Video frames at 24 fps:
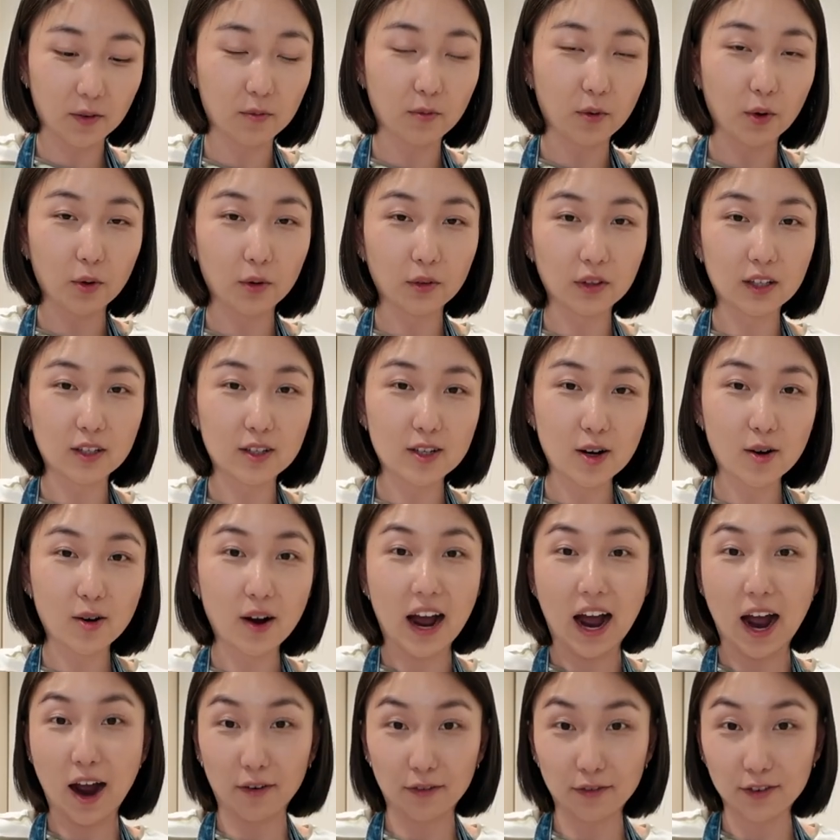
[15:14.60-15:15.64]
roll the dough
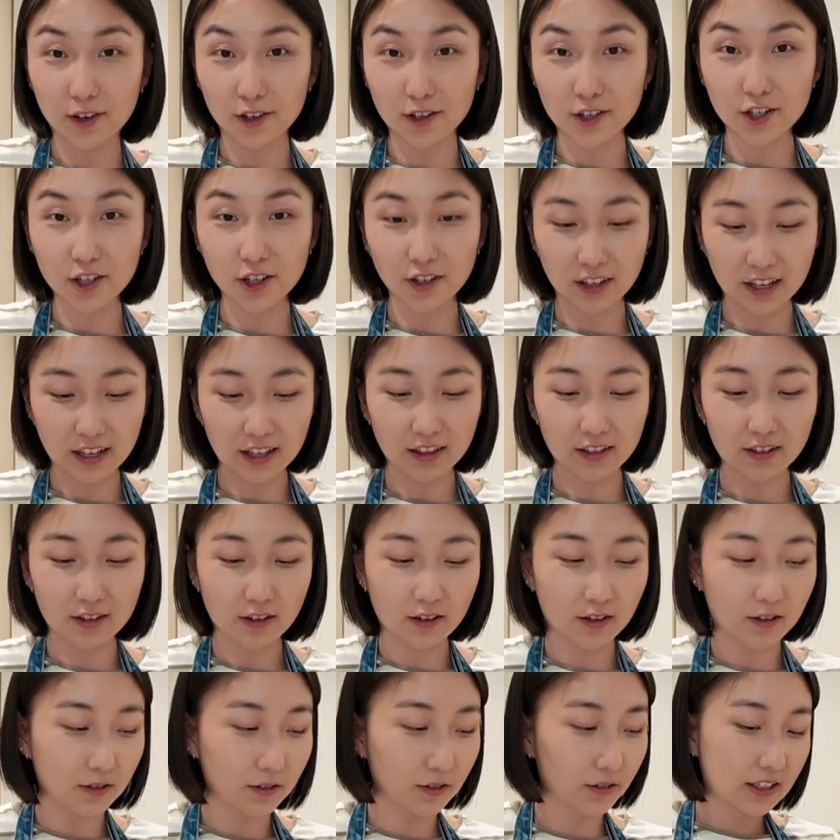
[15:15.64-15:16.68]
after chilling the
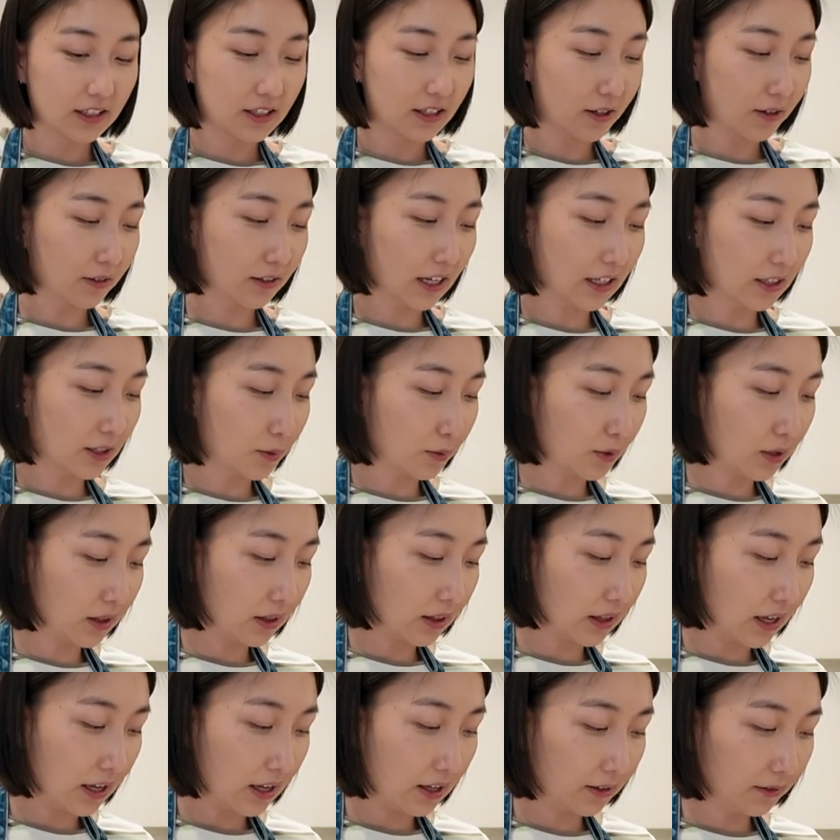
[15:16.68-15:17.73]
dough. So that's one
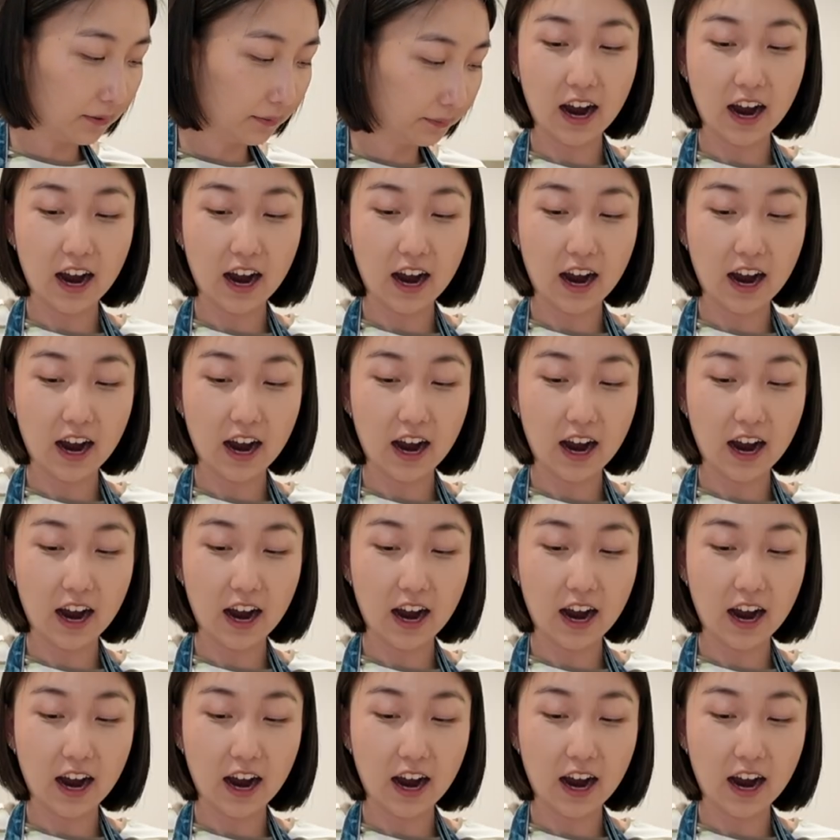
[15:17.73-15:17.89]
thing.